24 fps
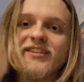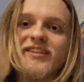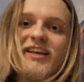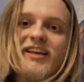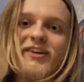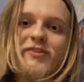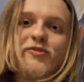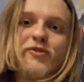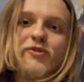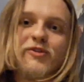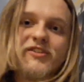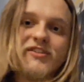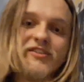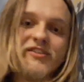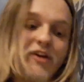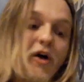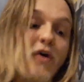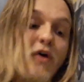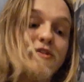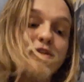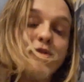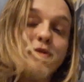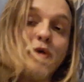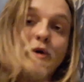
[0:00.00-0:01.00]
like, of course, this
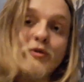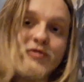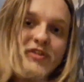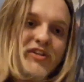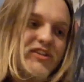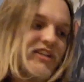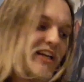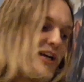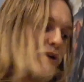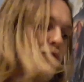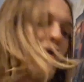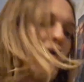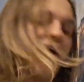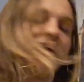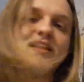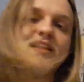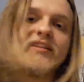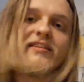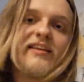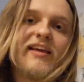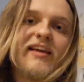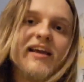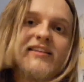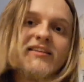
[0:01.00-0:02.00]
Under Oath is like right
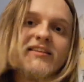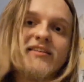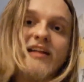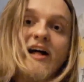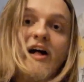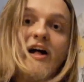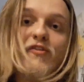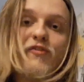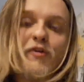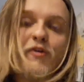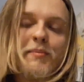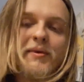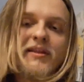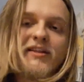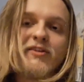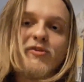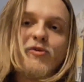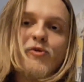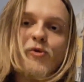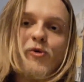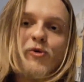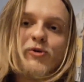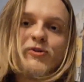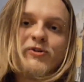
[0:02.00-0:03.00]
at the end in the
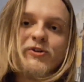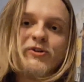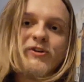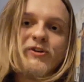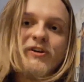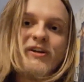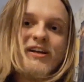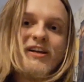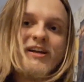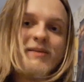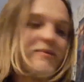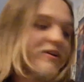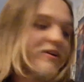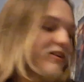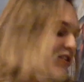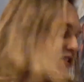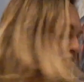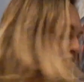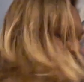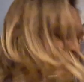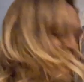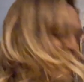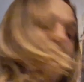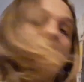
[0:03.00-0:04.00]
alphabetical order. Because
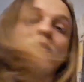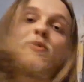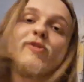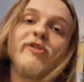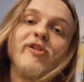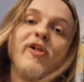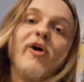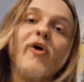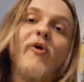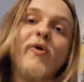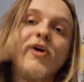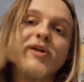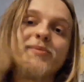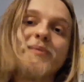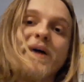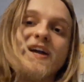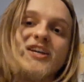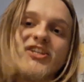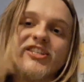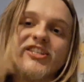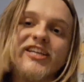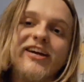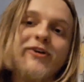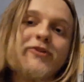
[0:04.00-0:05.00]
it's so low on my
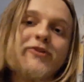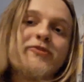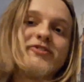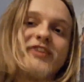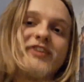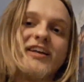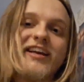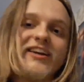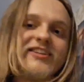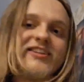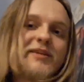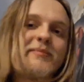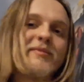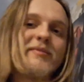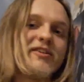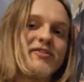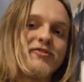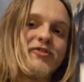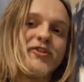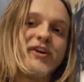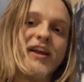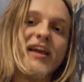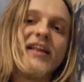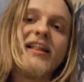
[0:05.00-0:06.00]
shelves, like, I sometimes
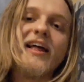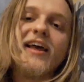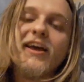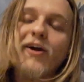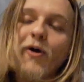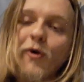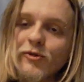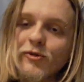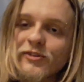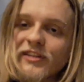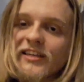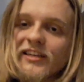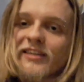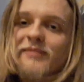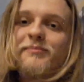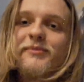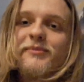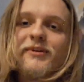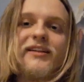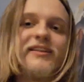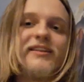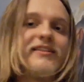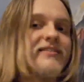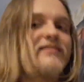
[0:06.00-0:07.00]
forget I own it,
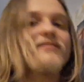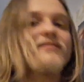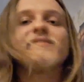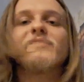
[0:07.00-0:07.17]
but